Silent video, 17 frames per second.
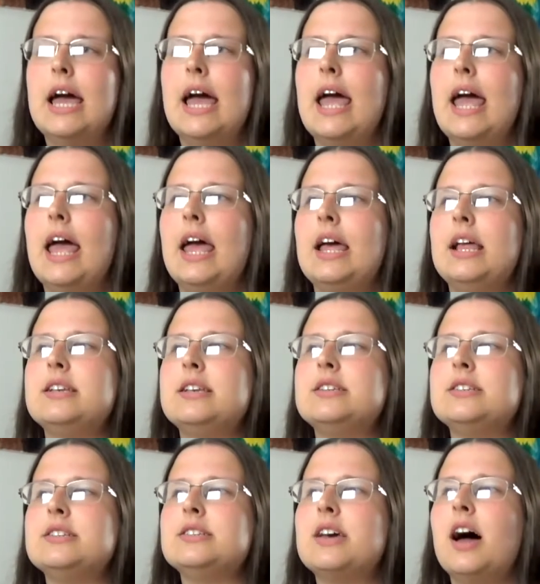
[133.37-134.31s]

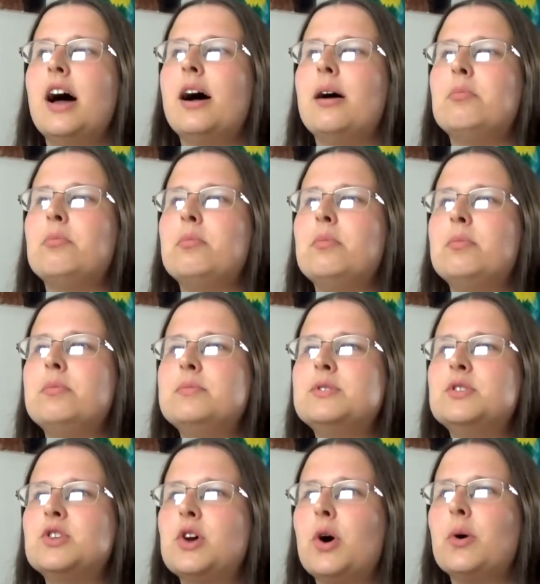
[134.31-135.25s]
And um,
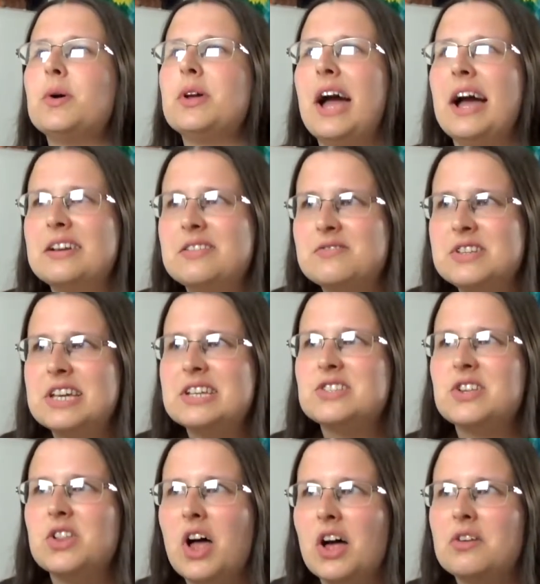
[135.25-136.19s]
so it kind of
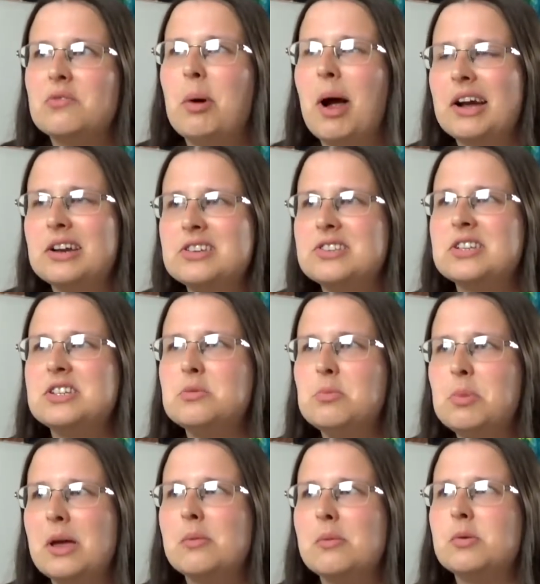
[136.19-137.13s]
takes a lot of practicing to
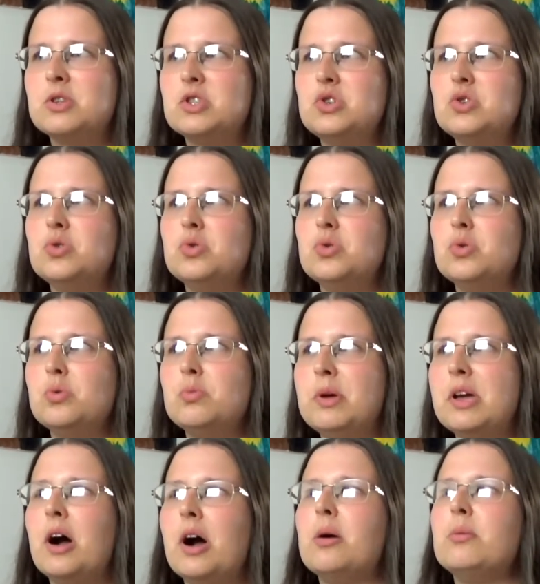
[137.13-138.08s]
be able to
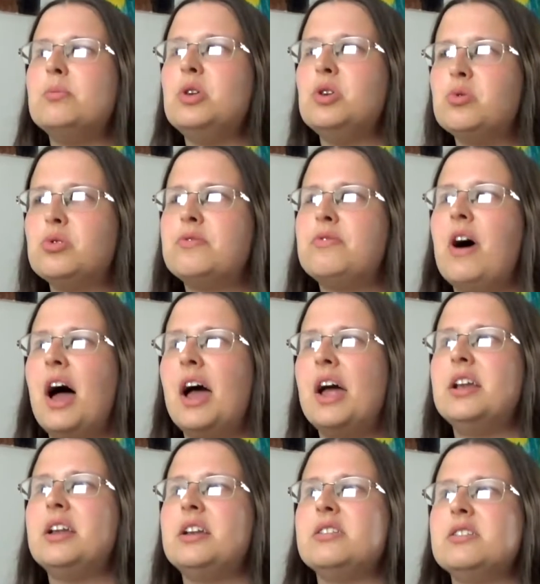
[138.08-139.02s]
become
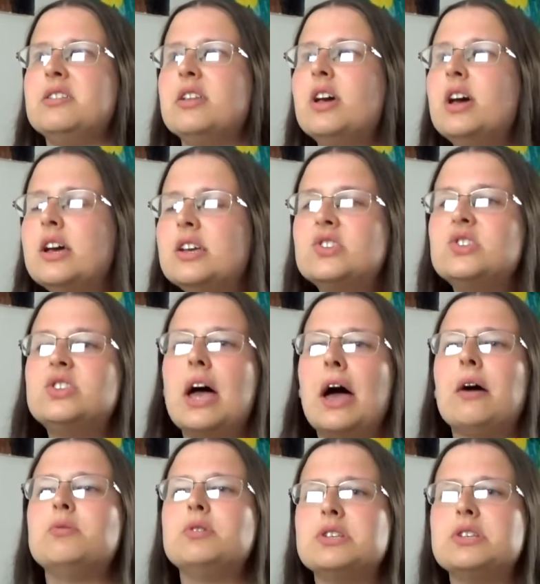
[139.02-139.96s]
unified and
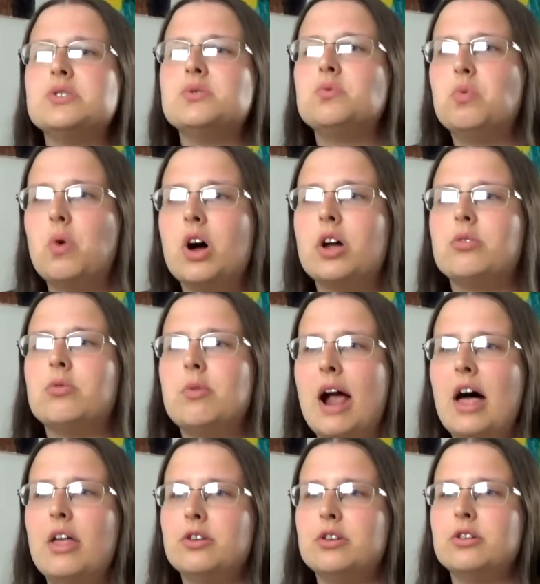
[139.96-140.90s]
sound as one
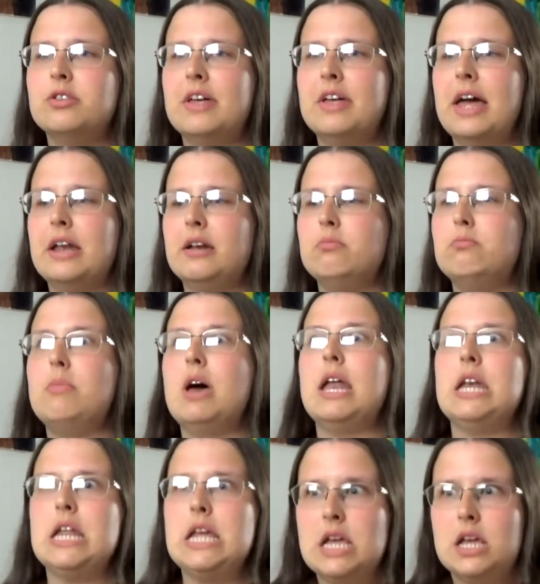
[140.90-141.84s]
rather than
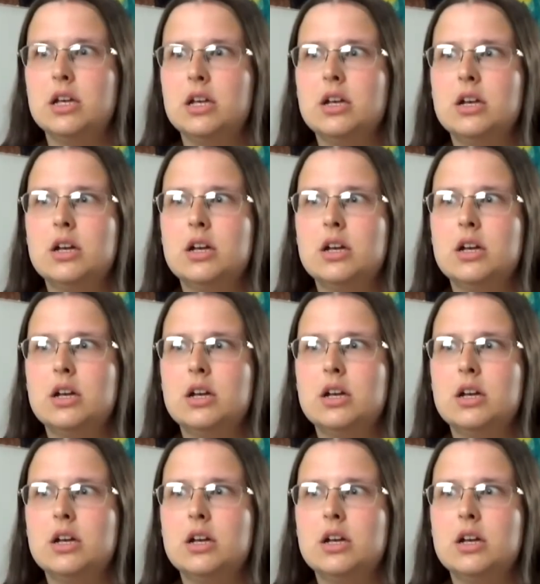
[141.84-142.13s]
many